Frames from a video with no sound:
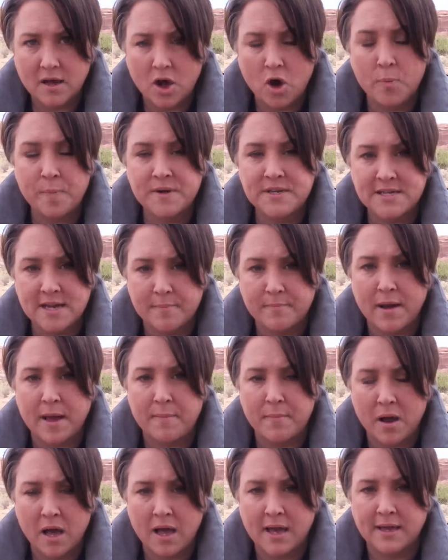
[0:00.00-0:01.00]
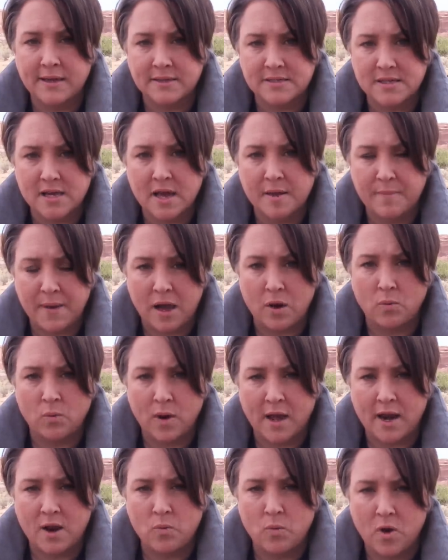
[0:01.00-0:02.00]
opened up my mind about
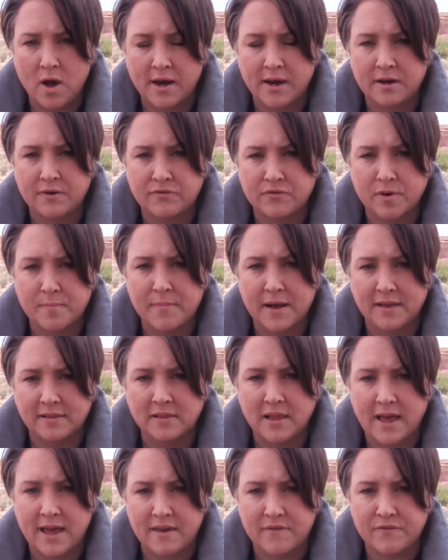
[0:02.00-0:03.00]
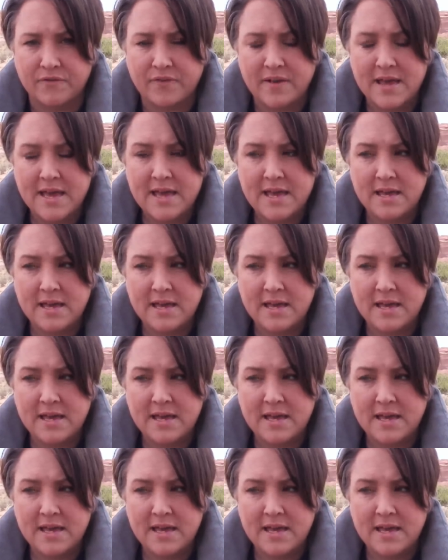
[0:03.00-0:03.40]
what I wanted from my life.